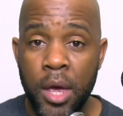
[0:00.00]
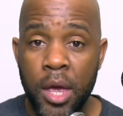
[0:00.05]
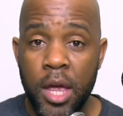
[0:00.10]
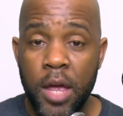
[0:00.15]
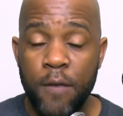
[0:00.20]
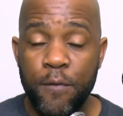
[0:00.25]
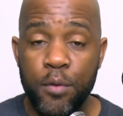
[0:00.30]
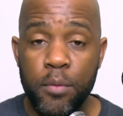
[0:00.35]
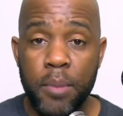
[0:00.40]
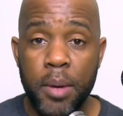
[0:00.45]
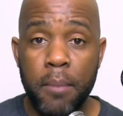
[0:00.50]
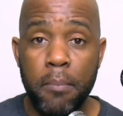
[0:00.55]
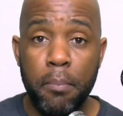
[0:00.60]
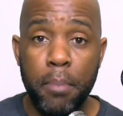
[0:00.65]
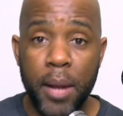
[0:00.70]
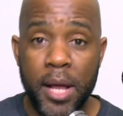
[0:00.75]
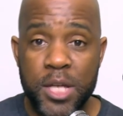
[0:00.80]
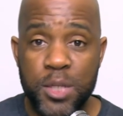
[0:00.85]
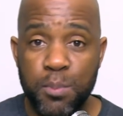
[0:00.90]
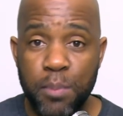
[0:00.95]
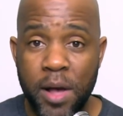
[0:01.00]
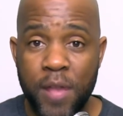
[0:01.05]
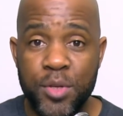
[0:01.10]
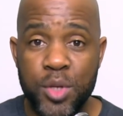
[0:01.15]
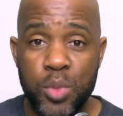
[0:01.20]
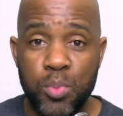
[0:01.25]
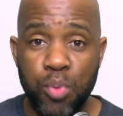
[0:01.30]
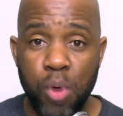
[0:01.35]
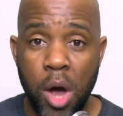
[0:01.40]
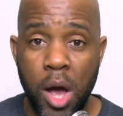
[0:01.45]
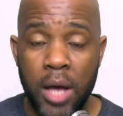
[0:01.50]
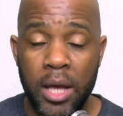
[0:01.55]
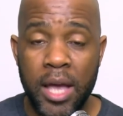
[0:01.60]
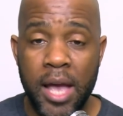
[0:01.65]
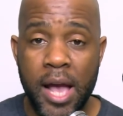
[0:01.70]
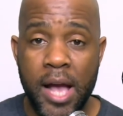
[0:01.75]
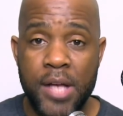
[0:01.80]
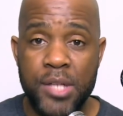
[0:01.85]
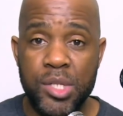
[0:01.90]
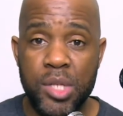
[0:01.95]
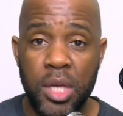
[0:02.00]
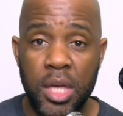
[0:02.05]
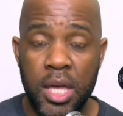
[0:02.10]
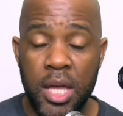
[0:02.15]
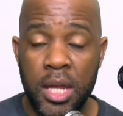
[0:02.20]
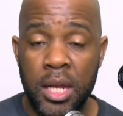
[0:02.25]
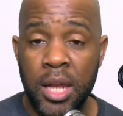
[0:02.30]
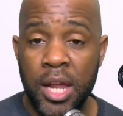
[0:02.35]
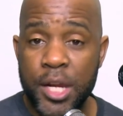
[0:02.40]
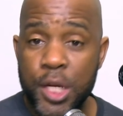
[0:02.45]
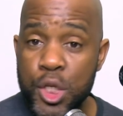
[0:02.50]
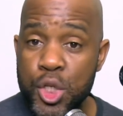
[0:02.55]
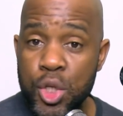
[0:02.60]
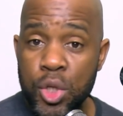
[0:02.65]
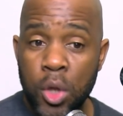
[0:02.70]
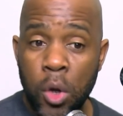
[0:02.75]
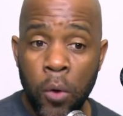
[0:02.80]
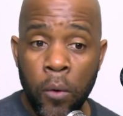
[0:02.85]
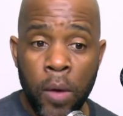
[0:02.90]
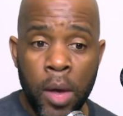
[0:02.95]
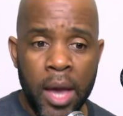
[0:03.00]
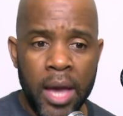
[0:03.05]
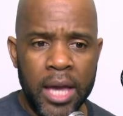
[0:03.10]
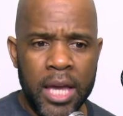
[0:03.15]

If you've been blessed by this broadcast, again, let us know.